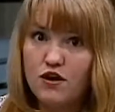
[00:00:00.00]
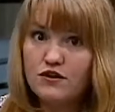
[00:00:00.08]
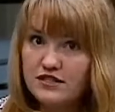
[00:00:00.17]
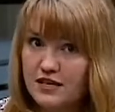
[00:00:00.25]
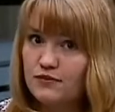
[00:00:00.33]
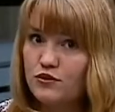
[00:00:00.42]
There
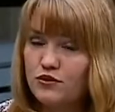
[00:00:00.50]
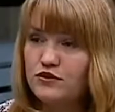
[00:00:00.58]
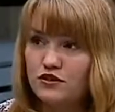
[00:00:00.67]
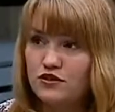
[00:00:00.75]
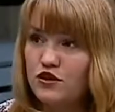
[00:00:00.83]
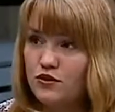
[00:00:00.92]
are some
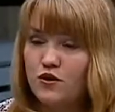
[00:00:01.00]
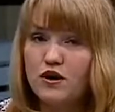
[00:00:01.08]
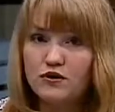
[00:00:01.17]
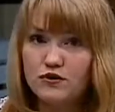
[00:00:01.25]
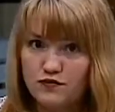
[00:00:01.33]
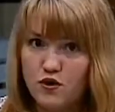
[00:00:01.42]
lawyers in
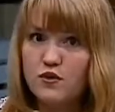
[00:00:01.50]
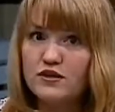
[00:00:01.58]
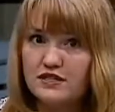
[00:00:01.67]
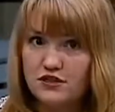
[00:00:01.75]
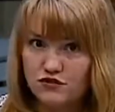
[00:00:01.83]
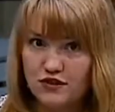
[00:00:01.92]
Ottawa who
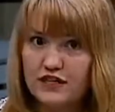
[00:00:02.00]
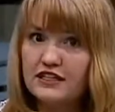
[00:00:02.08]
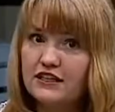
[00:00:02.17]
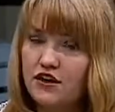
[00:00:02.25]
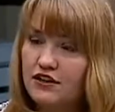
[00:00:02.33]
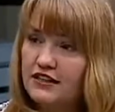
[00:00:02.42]
focus
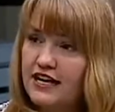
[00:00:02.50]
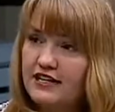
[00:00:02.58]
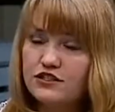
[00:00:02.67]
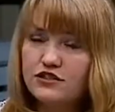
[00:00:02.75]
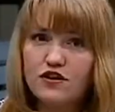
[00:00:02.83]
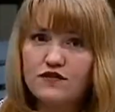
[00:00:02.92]
strictly on
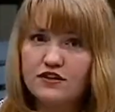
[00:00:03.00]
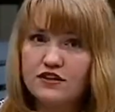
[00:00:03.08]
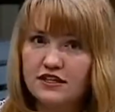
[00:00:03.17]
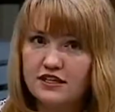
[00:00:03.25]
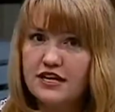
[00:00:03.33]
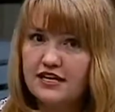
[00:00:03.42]

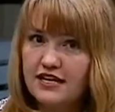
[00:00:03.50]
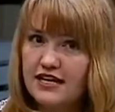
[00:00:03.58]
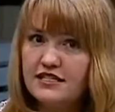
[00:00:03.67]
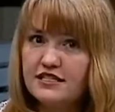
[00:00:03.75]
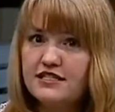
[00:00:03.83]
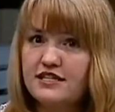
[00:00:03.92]
catastrophic
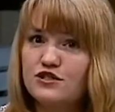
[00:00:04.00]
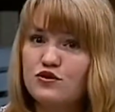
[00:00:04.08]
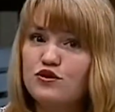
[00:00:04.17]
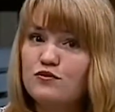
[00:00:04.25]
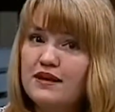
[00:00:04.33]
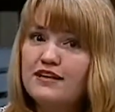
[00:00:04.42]
cases, and
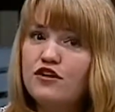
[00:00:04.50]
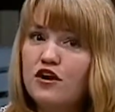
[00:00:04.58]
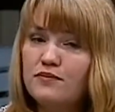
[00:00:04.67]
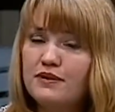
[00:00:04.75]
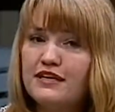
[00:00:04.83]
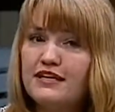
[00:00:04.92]
so you may
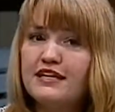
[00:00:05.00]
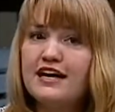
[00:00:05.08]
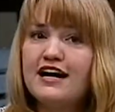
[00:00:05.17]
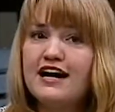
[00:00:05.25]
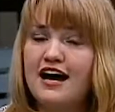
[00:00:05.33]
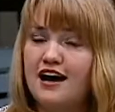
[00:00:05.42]
not be
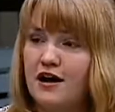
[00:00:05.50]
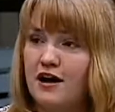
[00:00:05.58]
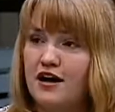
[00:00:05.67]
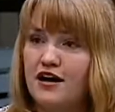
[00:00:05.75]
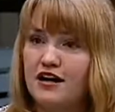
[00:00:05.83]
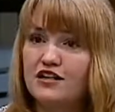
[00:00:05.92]

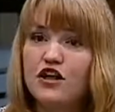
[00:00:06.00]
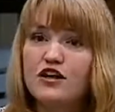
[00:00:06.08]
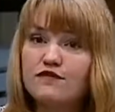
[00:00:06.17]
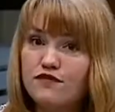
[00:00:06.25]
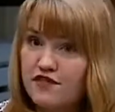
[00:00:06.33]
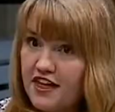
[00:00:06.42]
a
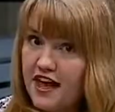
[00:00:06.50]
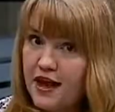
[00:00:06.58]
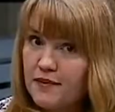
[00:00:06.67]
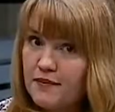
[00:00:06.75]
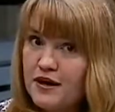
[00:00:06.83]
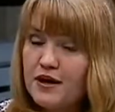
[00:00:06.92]
client for
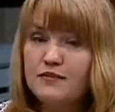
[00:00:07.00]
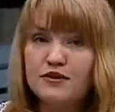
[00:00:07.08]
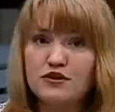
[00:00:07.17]
them,